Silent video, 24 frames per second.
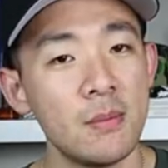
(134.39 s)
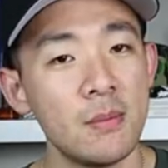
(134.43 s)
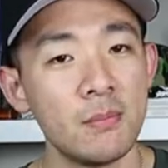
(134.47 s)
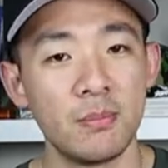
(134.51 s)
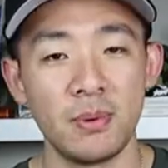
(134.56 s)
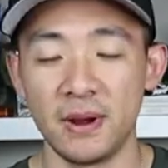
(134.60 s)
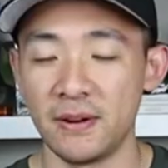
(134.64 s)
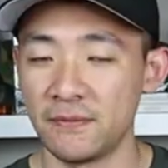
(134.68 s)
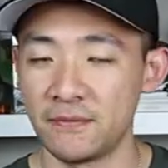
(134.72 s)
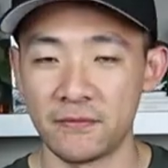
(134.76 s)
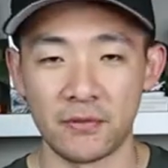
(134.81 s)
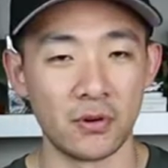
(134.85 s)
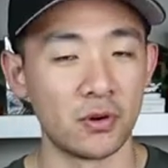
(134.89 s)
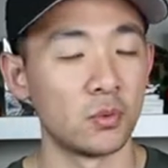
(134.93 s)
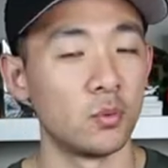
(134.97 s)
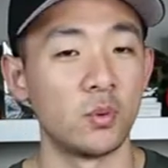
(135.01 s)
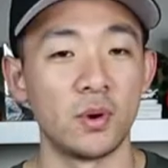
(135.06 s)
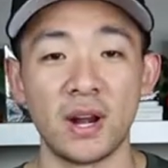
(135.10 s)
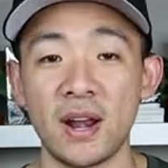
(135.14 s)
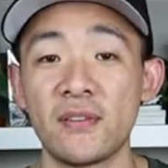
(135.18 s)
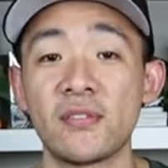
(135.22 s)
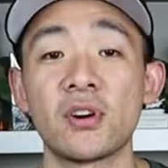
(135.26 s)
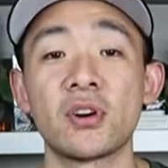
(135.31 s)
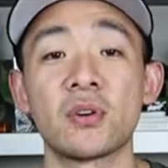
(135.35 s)
But for
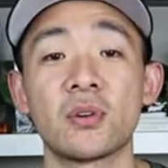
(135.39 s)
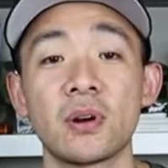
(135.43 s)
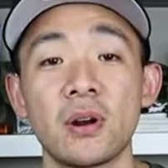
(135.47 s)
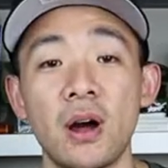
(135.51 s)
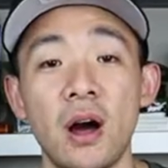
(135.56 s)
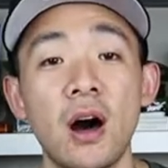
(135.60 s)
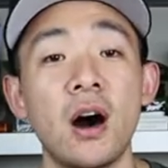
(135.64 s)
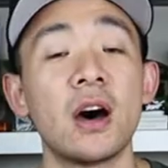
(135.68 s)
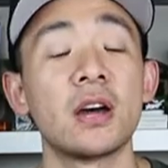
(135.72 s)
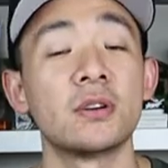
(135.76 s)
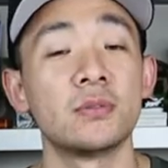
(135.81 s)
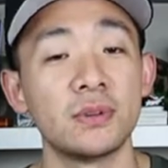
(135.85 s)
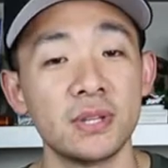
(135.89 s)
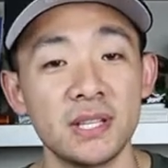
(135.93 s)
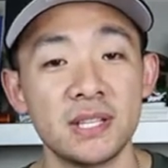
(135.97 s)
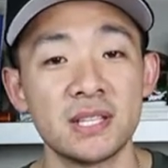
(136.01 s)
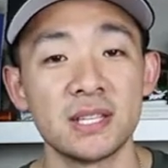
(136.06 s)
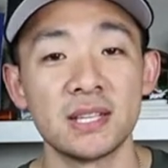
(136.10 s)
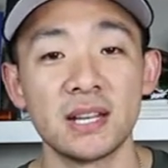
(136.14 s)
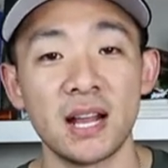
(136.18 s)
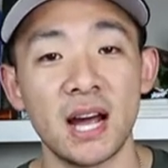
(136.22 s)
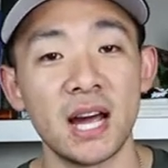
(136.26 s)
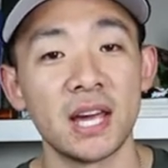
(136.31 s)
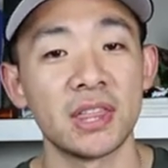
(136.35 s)
whatever odd
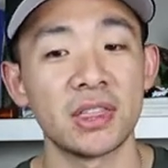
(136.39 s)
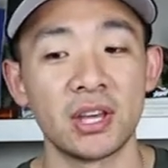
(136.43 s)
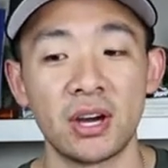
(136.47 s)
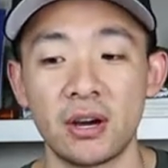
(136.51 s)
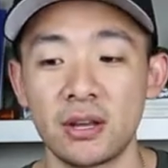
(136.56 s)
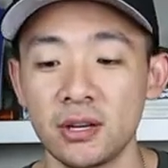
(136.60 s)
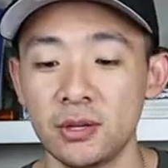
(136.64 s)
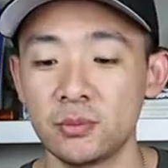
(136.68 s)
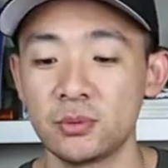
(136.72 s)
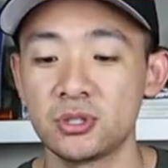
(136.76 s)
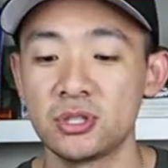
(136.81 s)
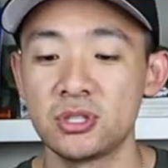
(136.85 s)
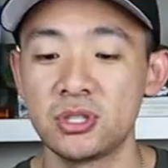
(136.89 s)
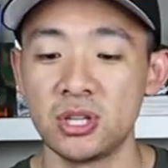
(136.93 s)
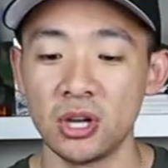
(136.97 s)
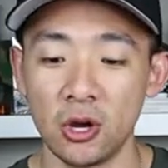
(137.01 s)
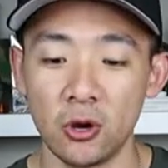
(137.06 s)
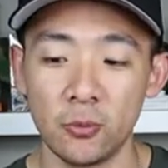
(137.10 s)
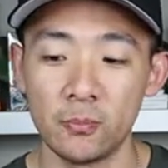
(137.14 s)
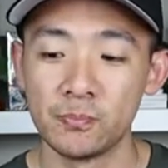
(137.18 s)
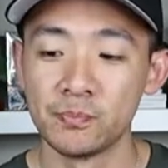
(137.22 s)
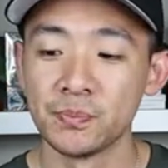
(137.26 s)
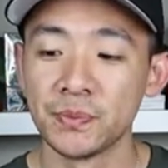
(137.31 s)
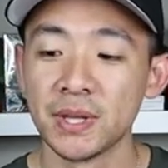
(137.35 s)
reason, I thought it was
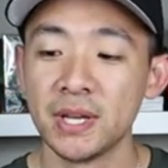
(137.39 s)
dope